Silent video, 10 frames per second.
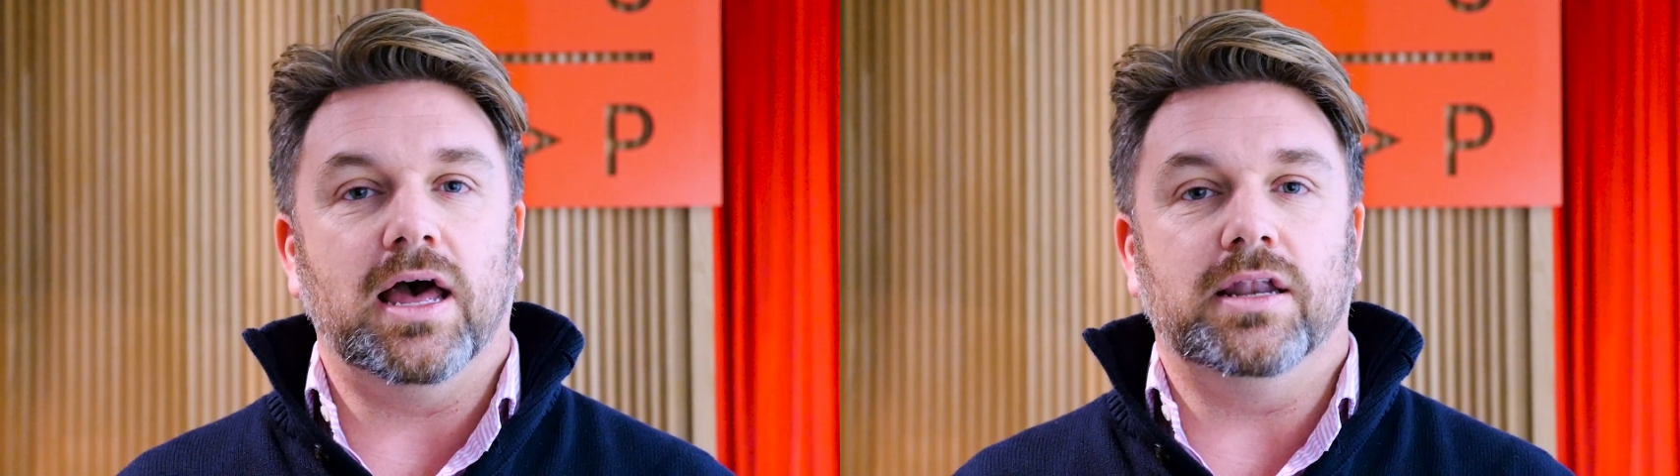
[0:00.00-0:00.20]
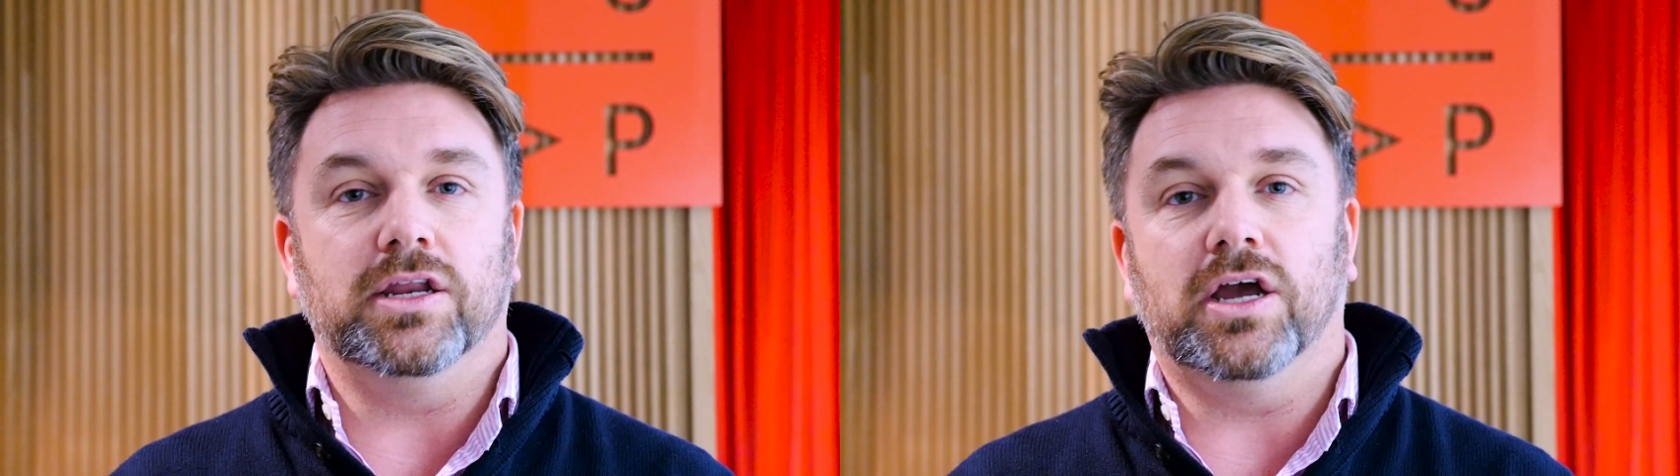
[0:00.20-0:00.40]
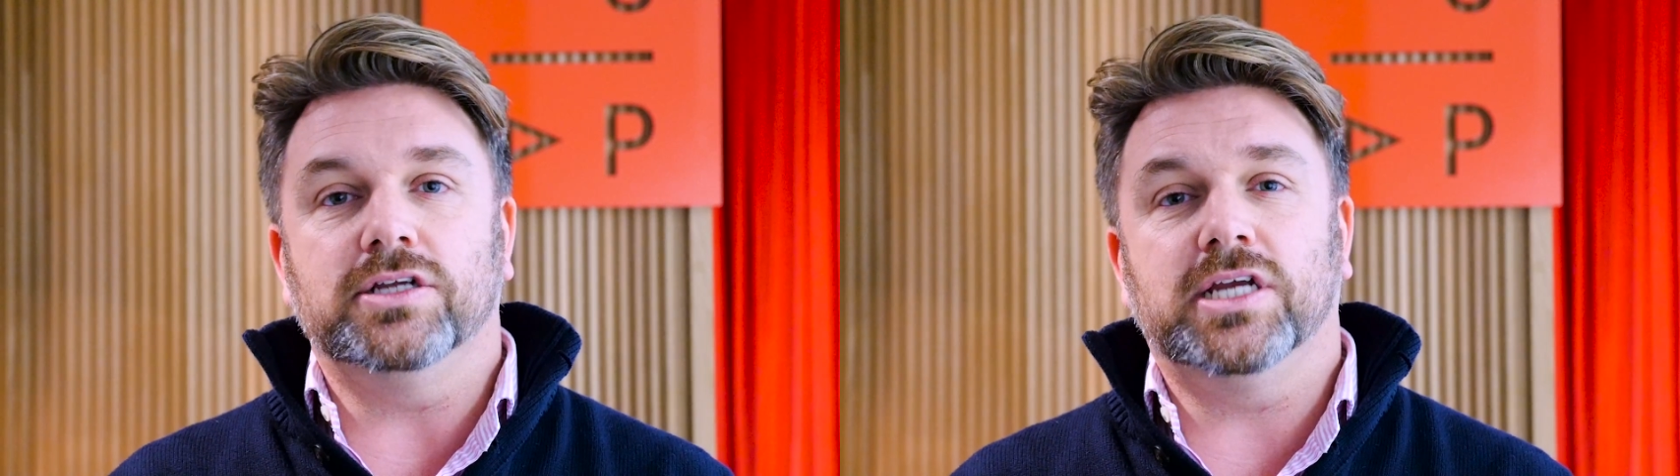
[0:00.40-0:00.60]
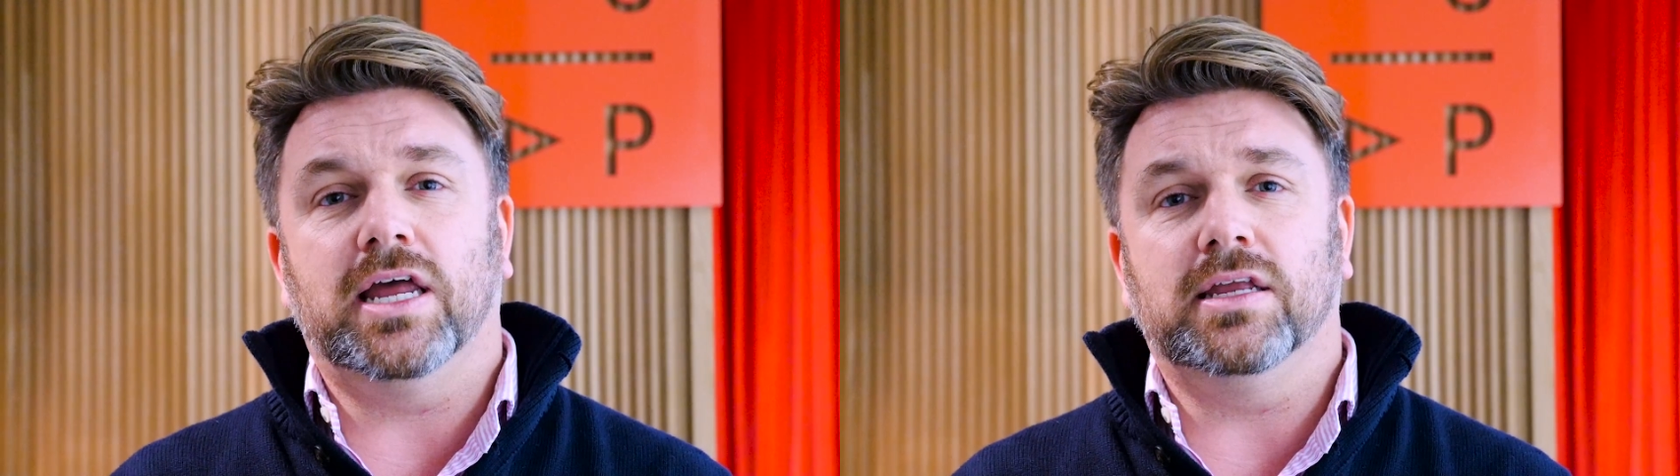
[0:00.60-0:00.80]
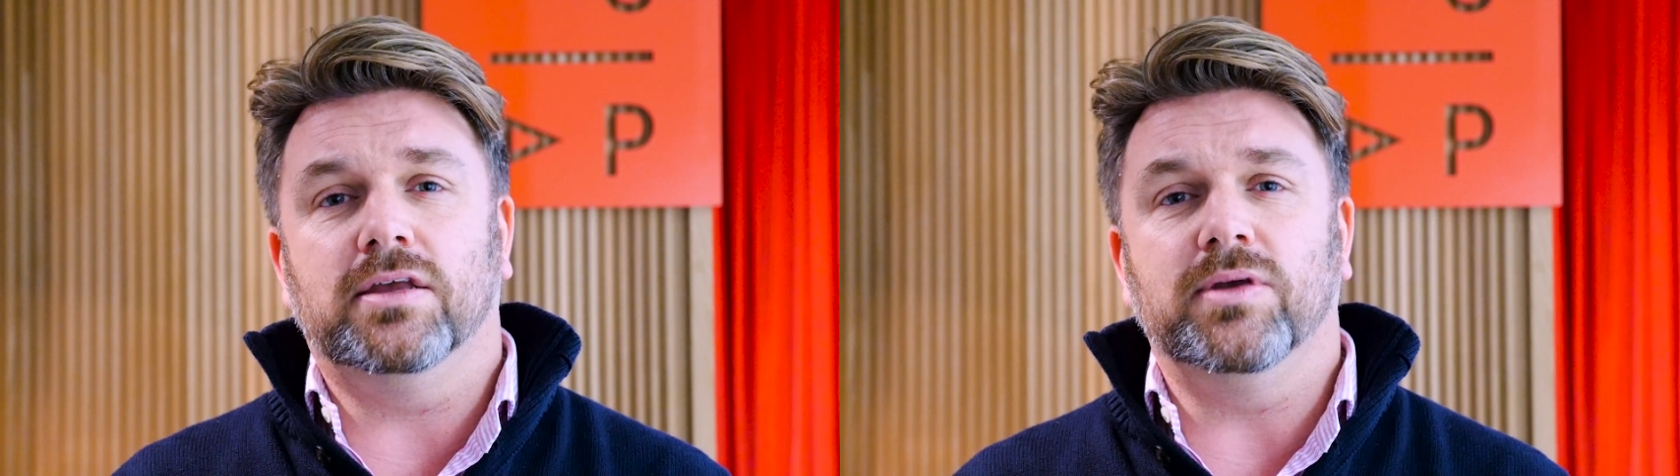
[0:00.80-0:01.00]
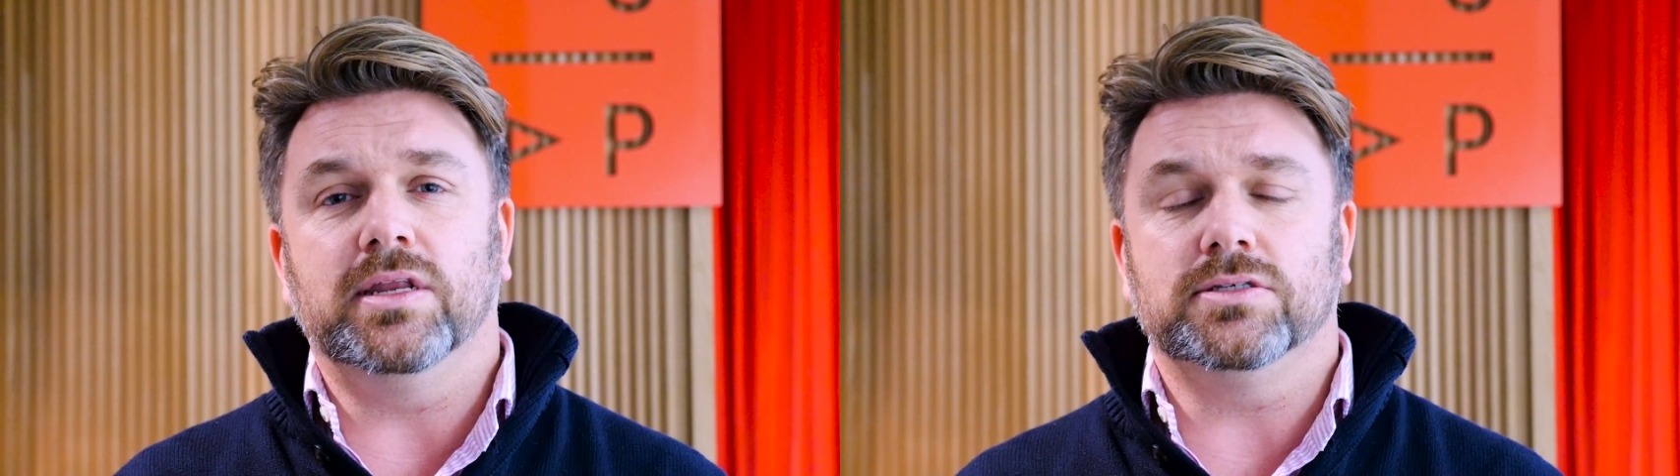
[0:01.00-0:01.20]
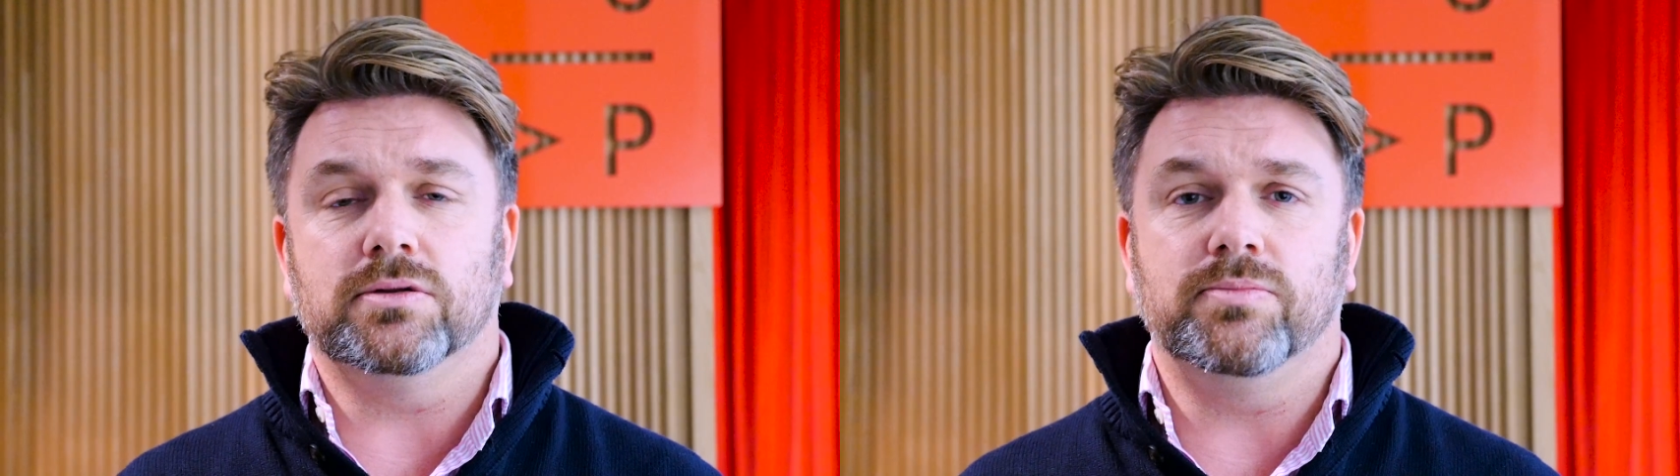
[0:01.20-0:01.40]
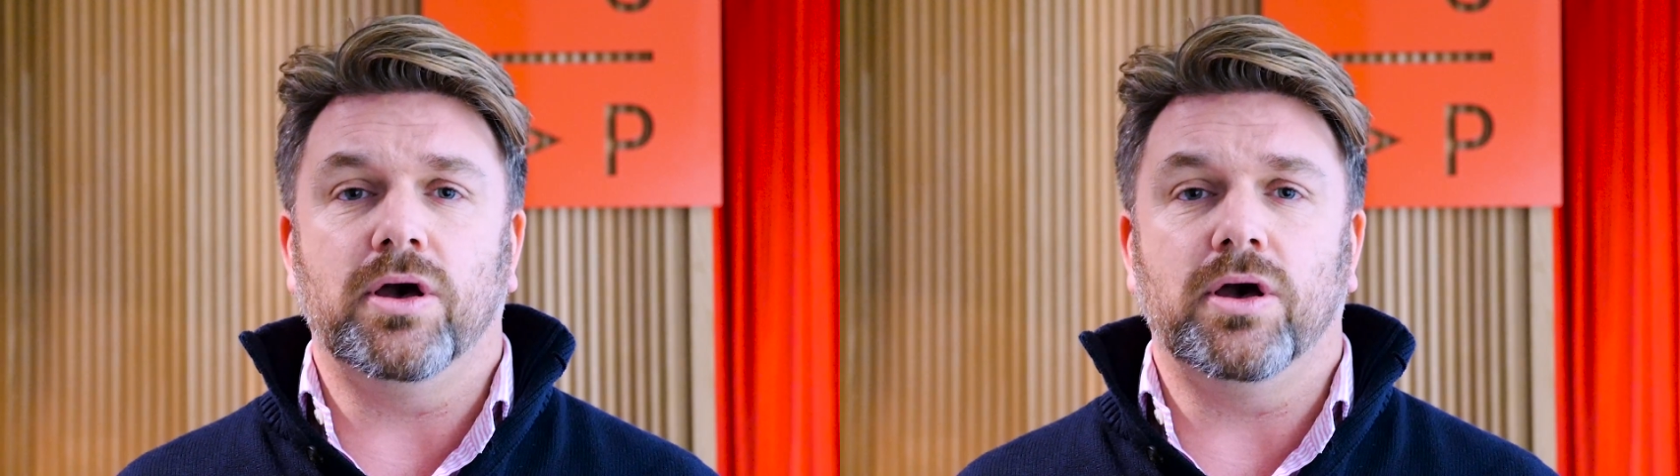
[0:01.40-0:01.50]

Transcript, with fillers: uh, negotiating committees on